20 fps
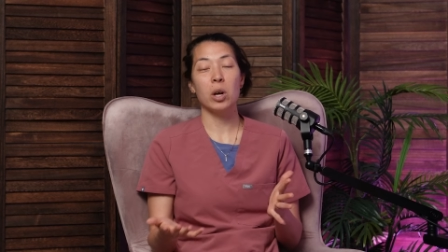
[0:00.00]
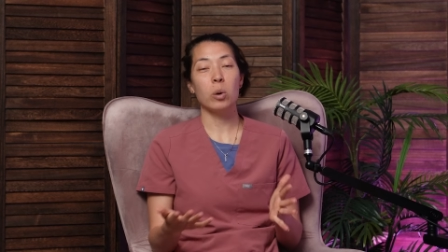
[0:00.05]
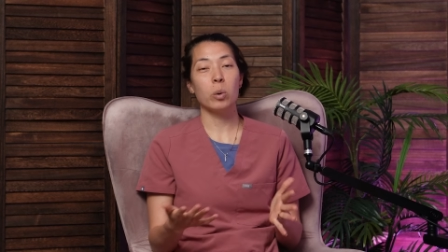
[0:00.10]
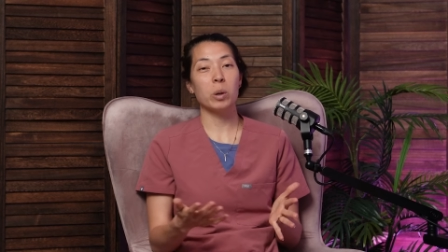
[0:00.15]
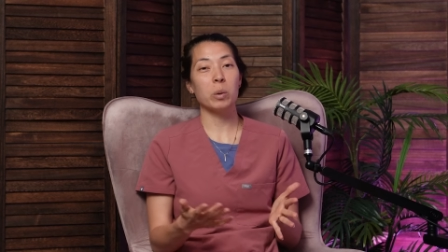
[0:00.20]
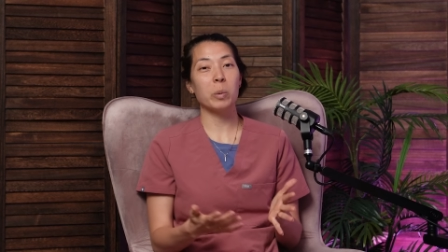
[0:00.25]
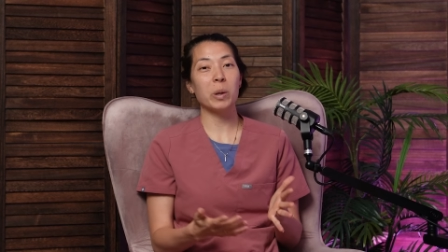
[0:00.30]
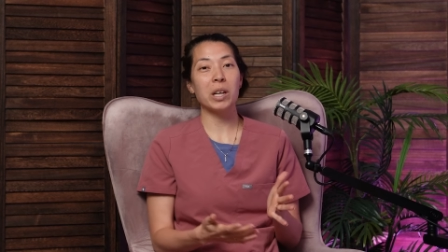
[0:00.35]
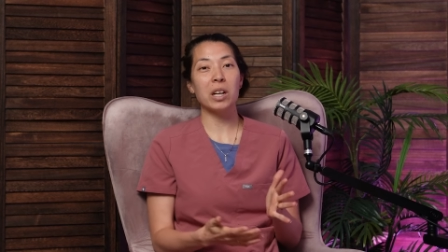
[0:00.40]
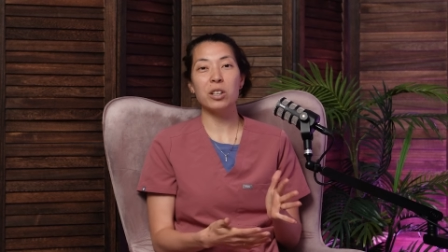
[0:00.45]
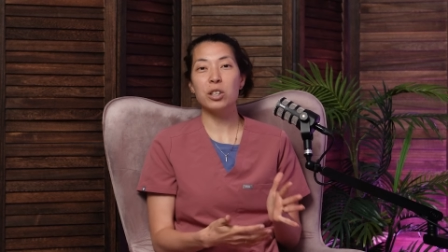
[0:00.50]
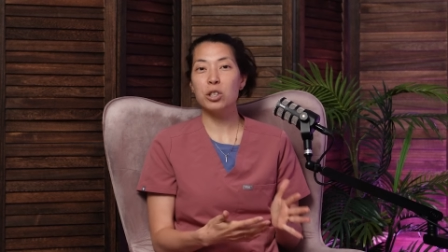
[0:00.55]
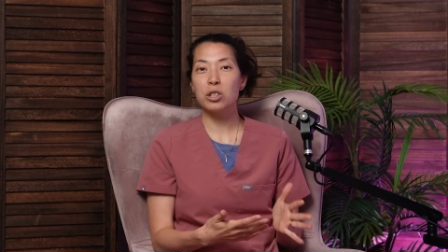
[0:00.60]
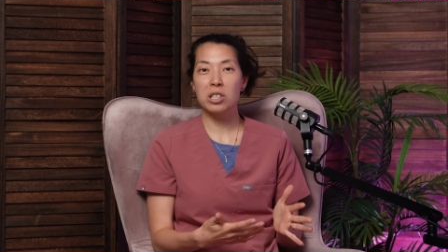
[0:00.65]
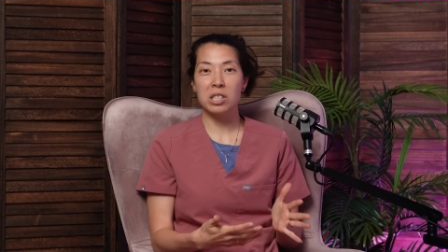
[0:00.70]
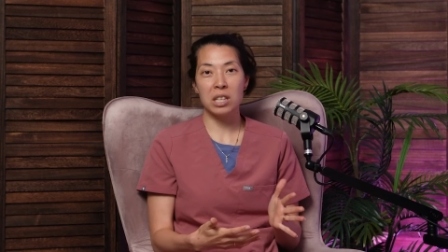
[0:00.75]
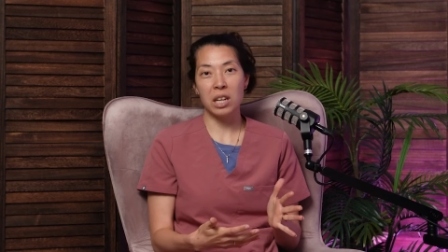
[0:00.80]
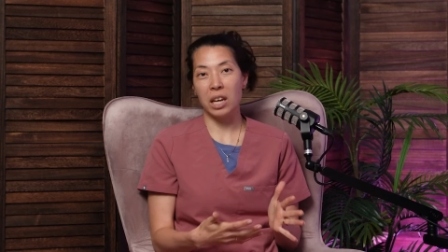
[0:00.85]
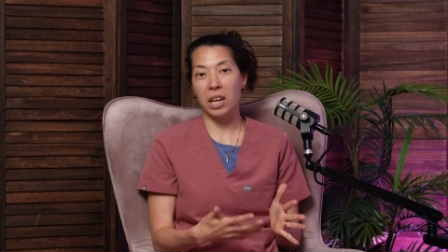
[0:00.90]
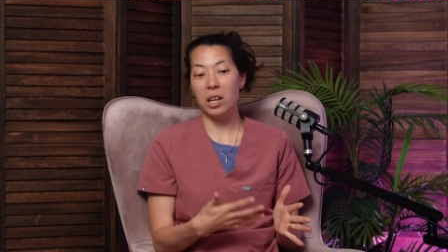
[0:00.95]
When we
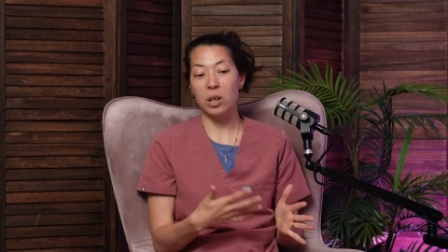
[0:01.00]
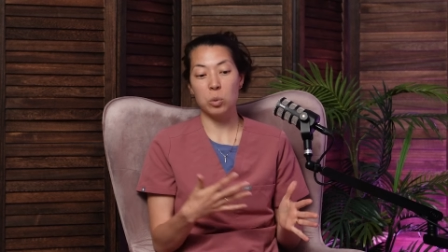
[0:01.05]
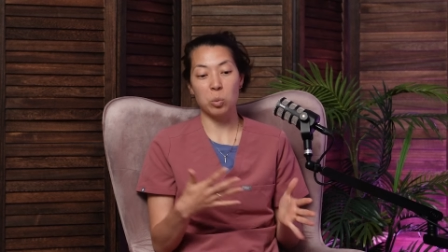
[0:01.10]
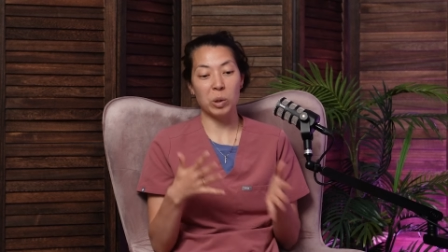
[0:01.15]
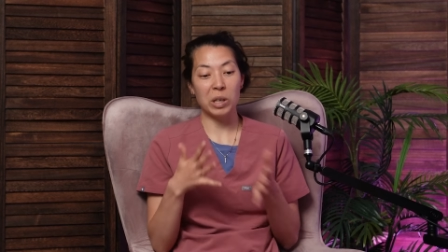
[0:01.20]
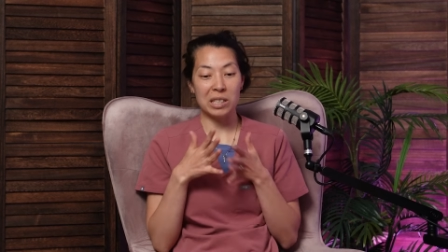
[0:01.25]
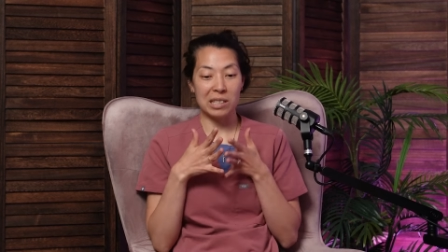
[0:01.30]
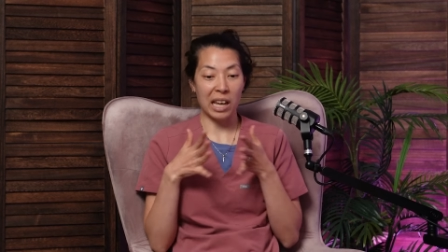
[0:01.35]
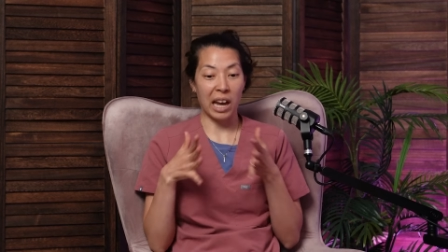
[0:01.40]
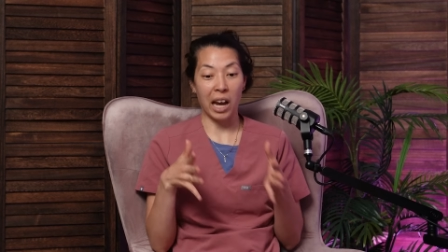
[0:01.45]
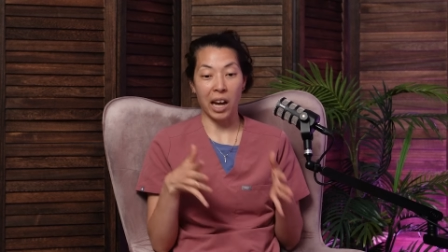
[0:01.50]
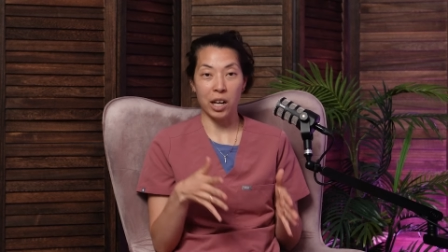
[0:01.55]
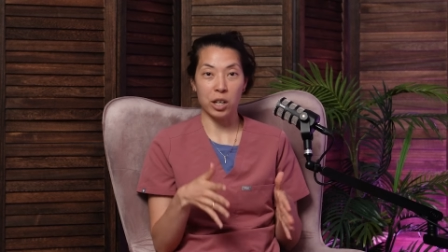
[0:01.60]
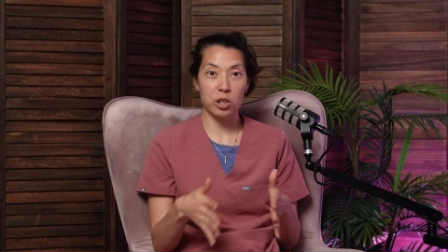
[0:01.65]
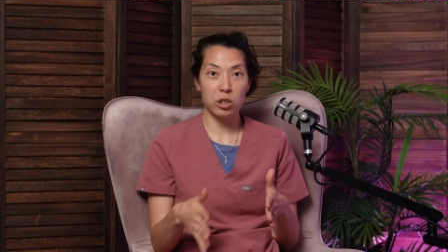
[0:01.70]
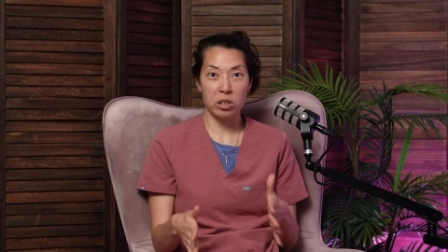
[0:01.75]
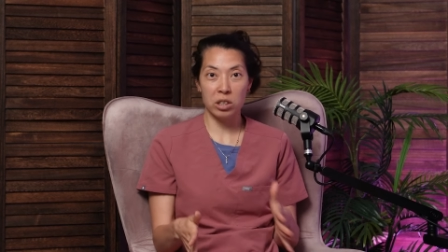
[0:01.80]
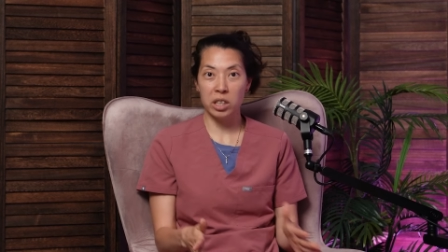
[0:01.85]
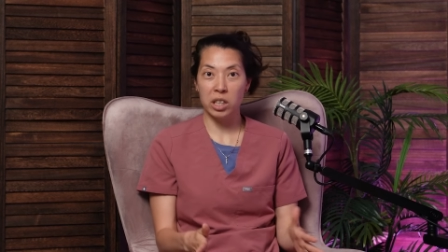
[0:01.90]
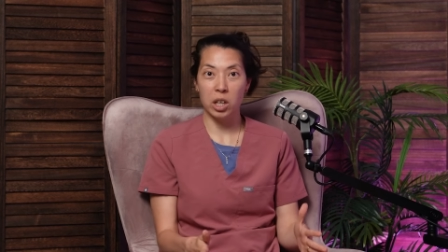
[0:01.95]
understand what's
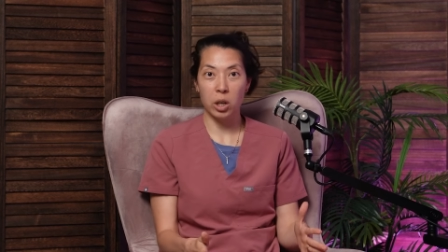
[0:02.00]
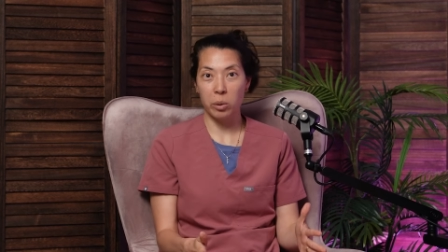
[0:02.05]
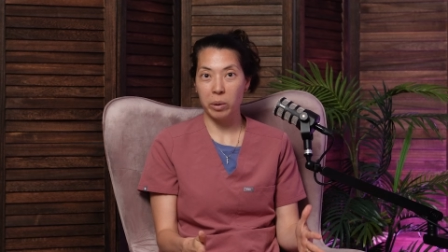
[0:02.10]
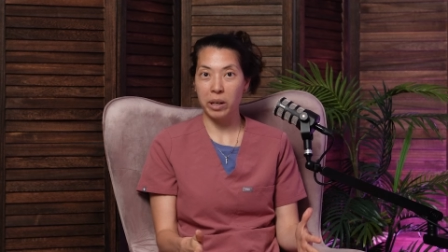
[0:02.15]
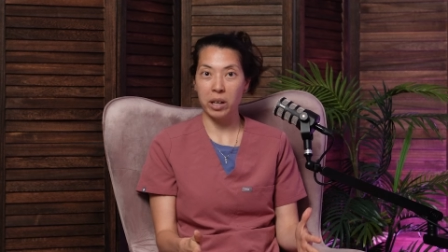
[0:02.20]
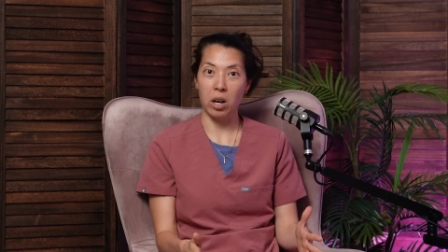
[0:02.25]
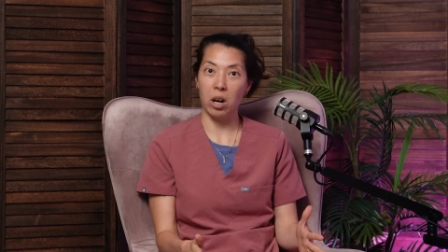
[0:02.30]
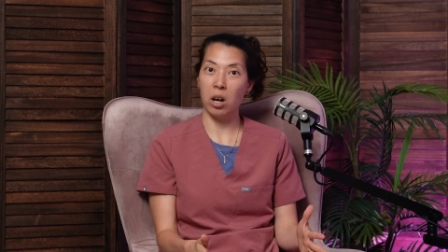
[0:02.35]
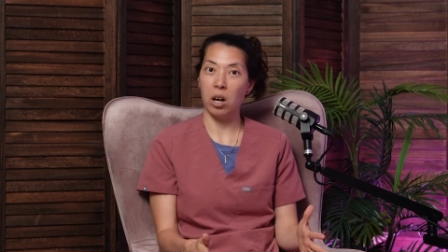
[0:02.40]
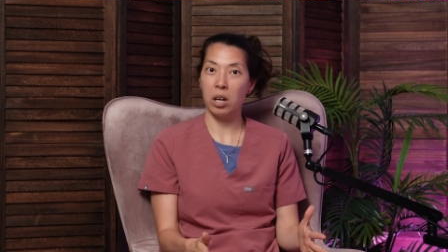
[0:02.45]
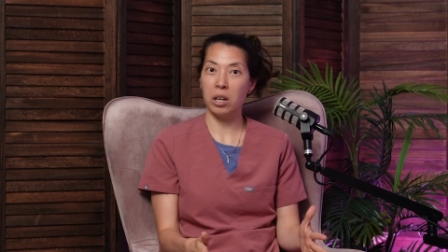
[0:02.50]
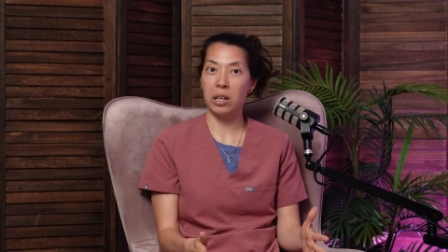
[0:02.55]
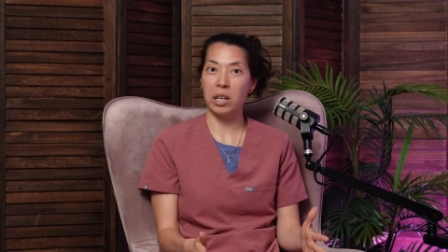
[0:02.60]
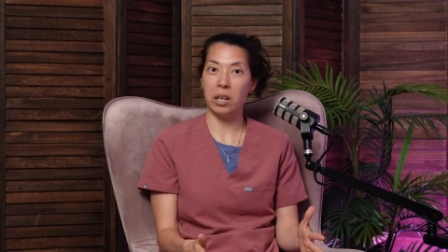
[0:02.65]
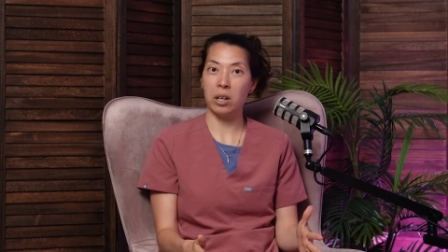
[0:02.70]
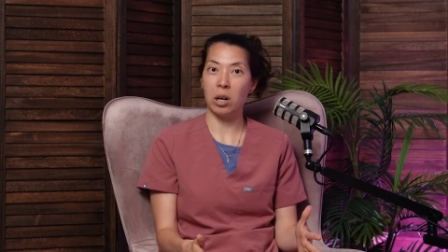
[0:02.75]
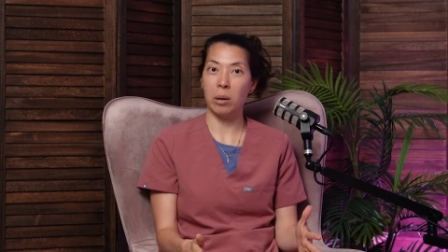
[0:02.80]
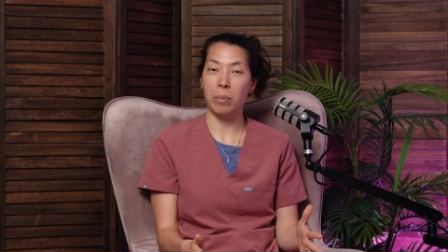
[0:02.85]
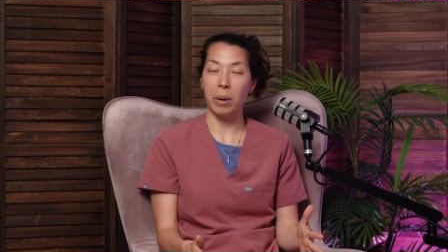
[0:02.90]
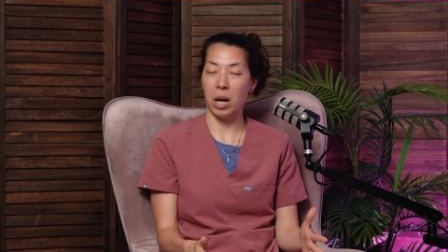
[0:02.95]
actually going on
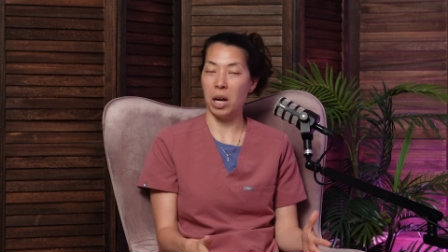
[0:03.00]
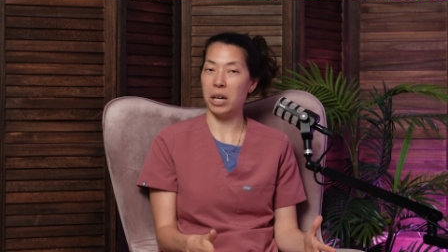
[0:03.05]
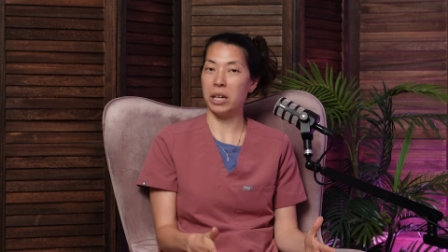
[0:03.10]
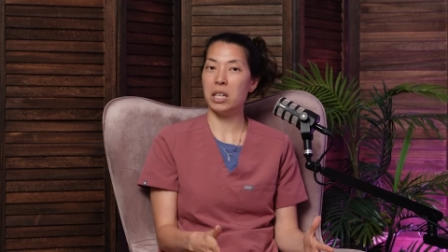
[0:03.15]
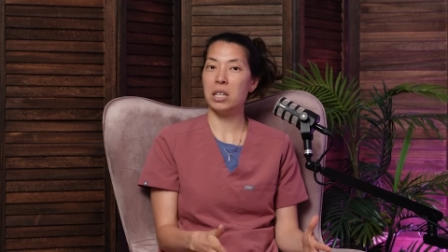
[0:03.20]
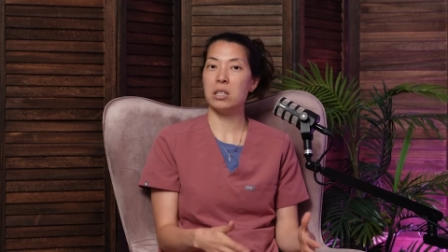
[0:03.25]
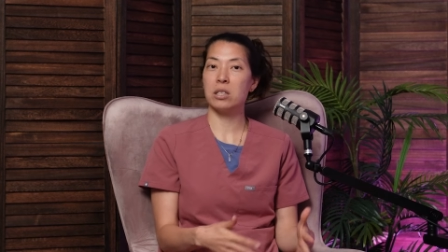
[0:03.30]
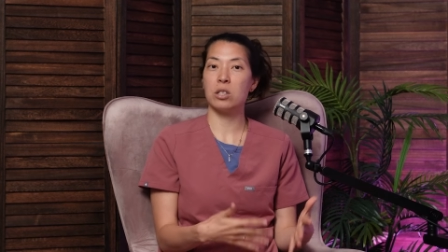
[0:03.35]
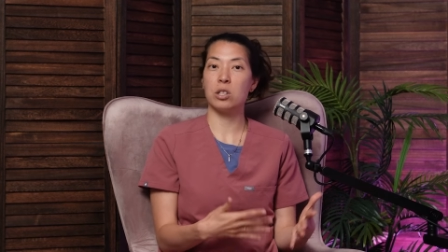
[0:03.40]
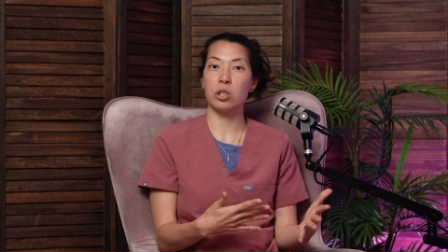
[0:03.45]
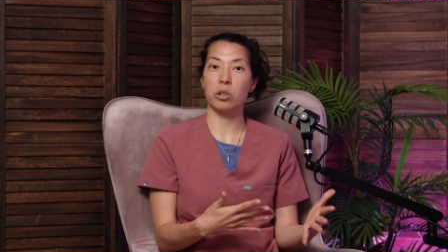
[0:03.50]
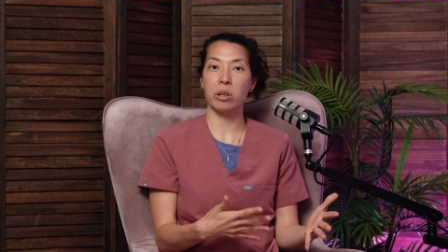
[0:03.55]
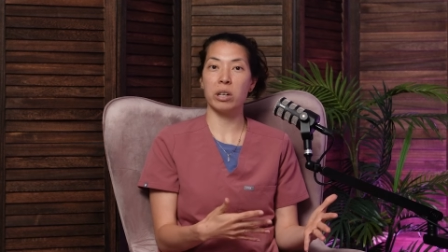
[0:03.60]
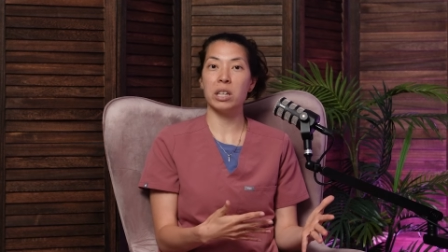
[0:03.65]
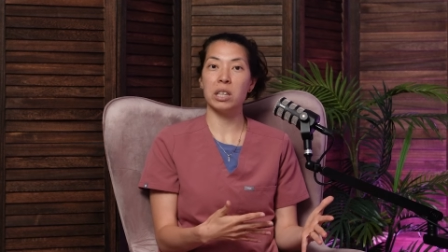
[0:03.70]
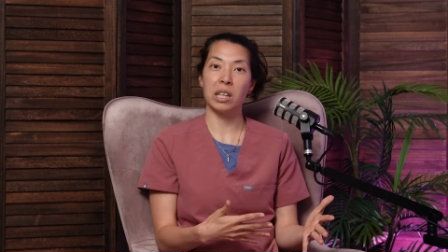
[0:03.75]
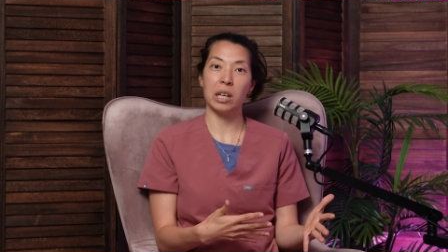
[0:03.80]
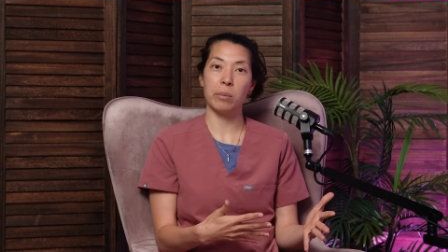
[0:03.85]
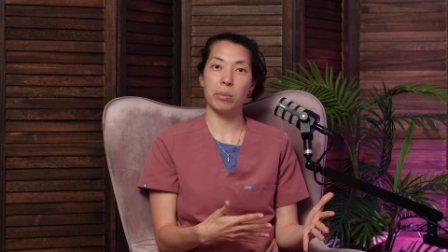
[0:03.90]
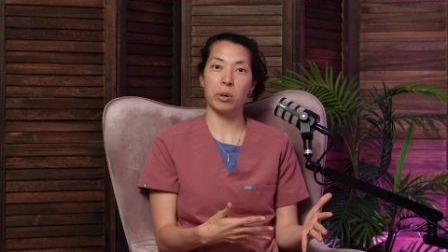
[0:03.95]
in our bodies
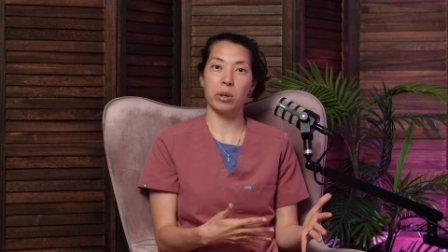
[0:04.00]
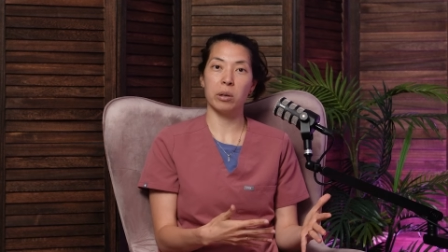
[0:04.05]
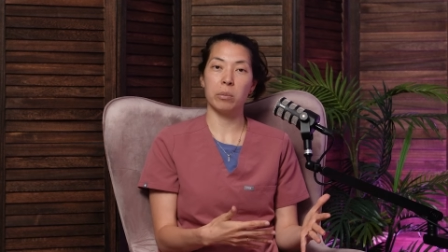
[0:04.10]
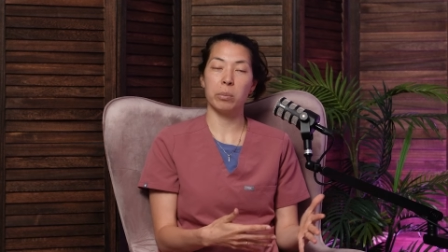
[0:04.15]
during labor and